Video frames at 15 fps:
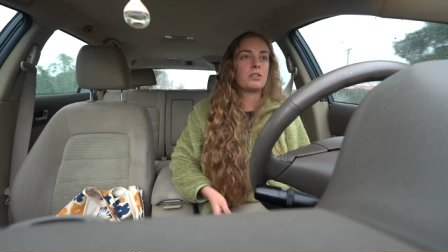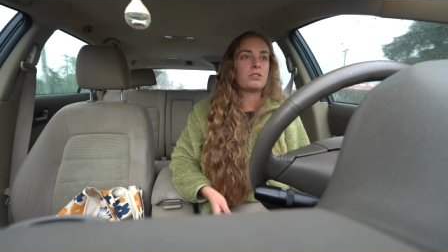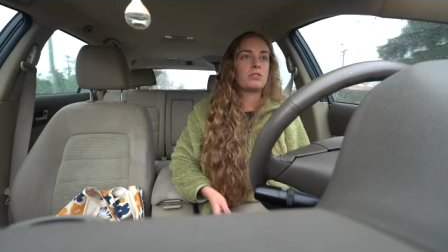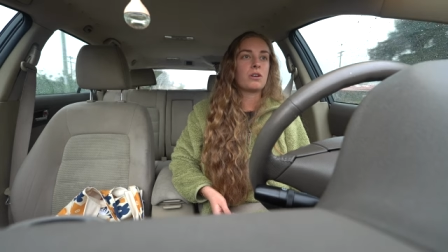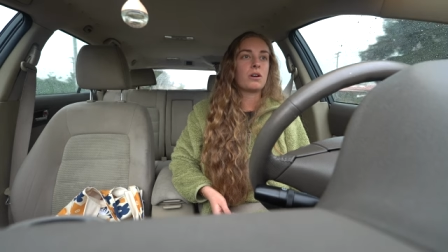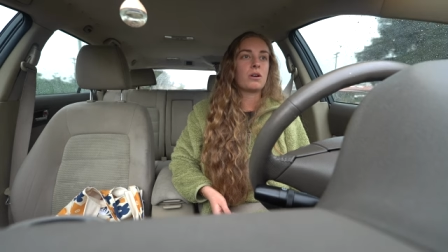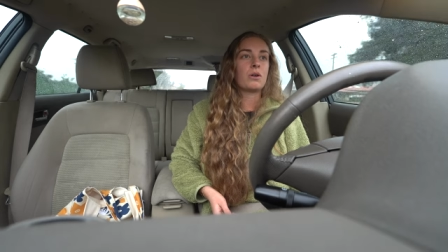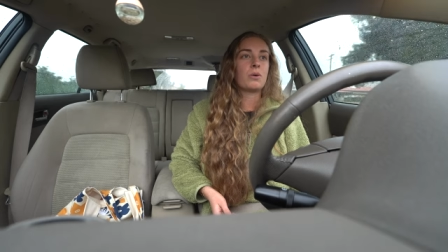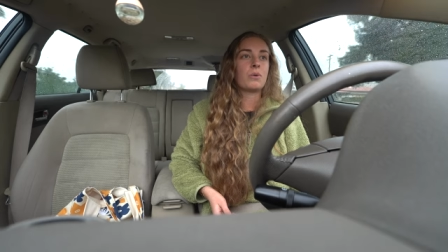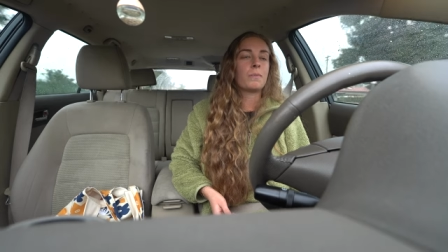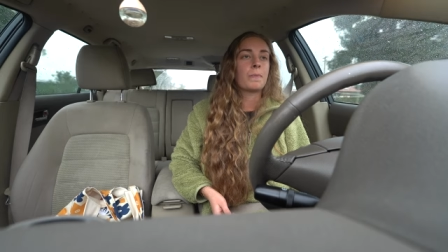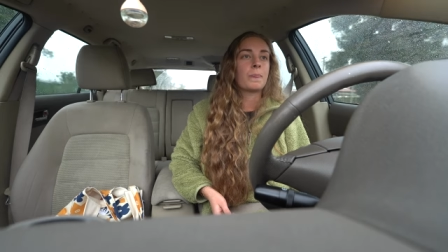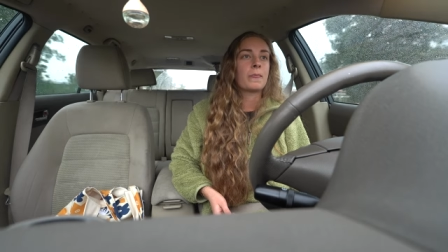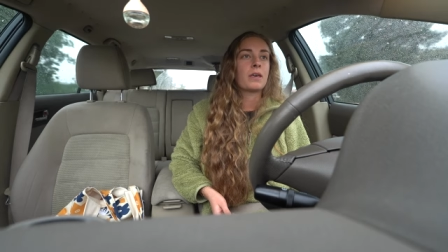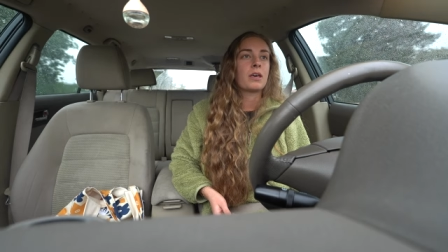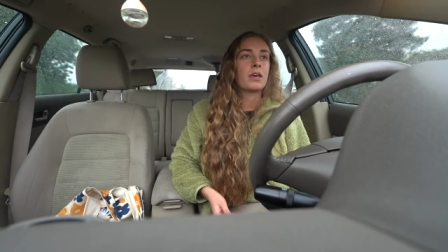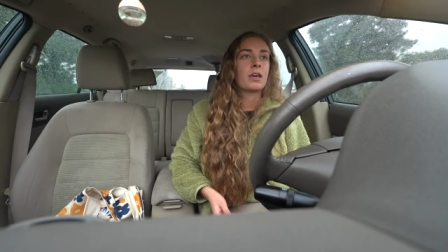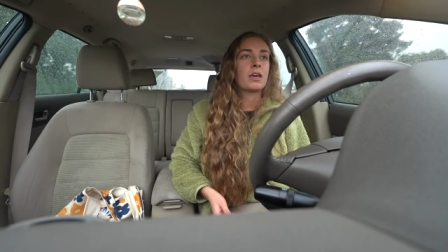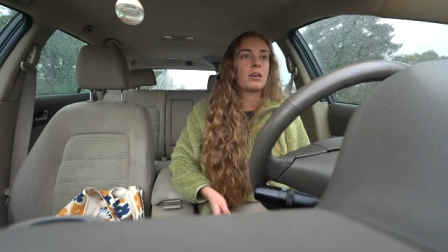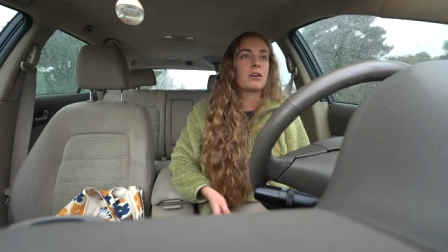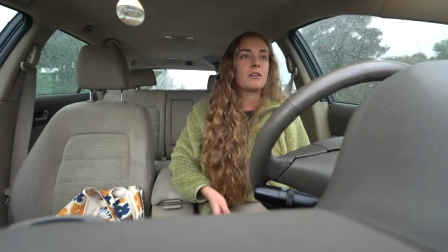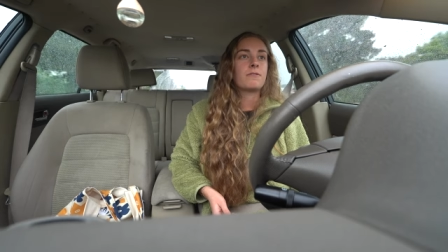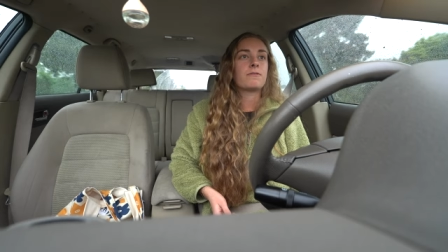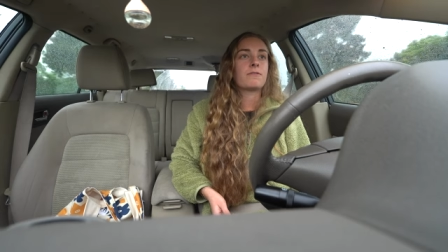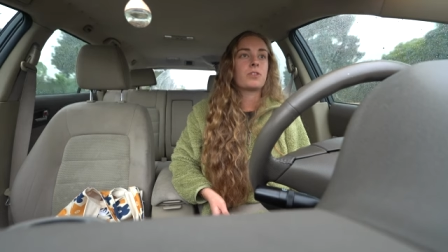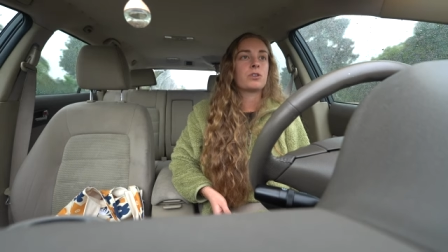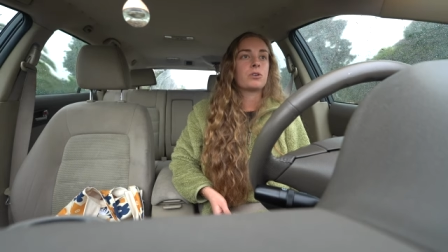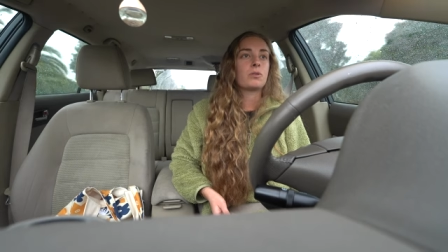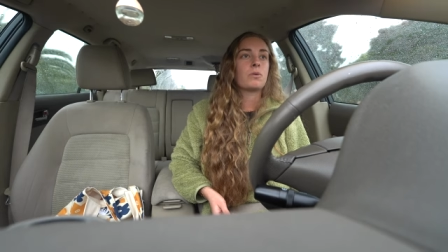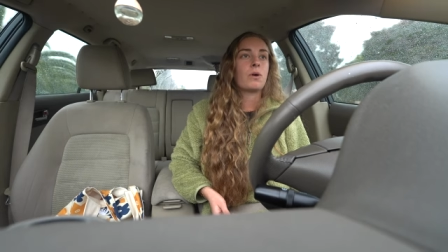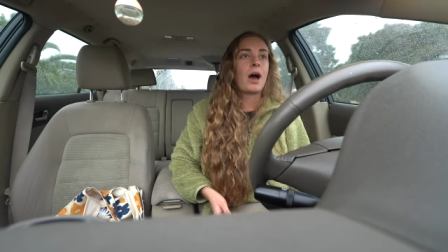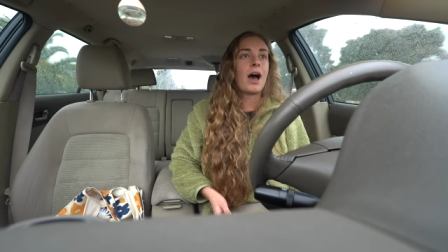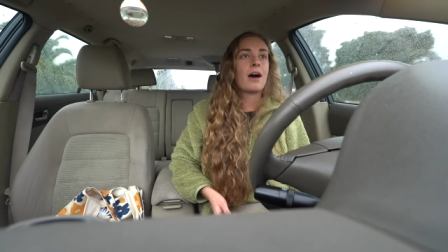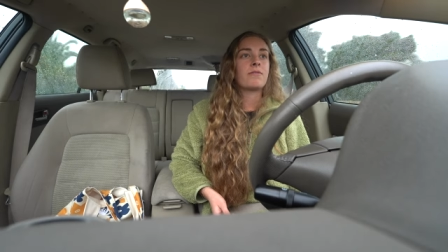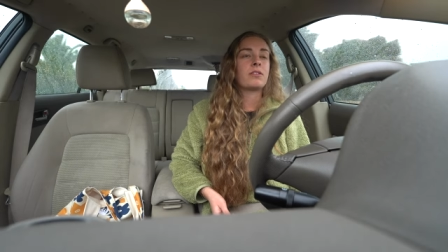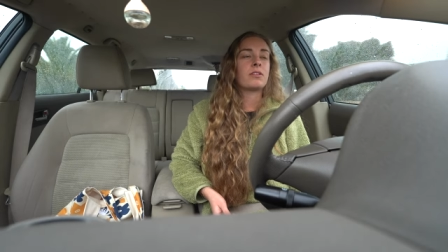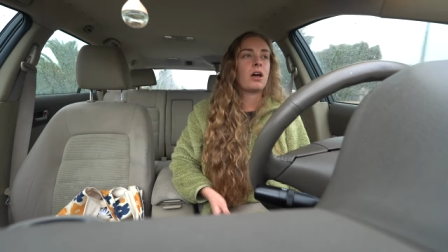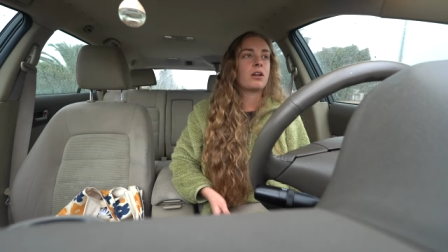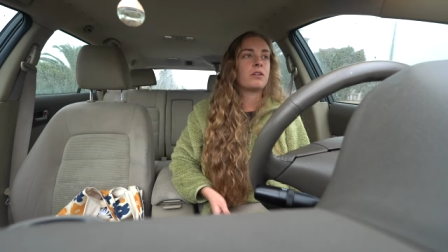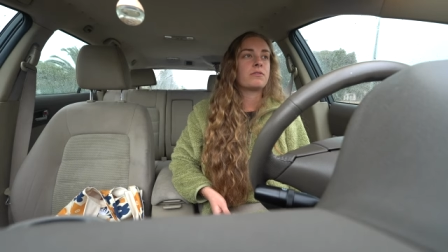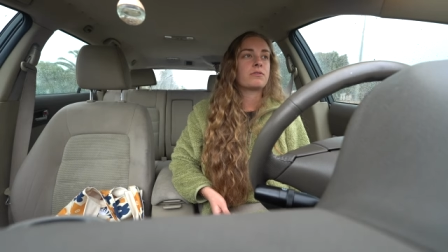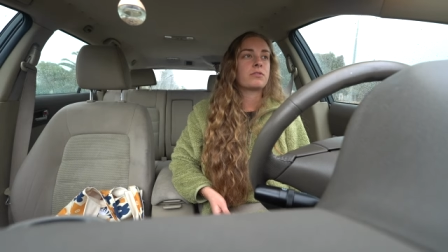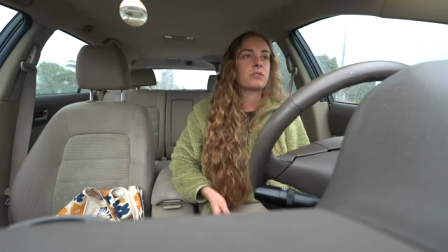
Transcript: So if you have a lot of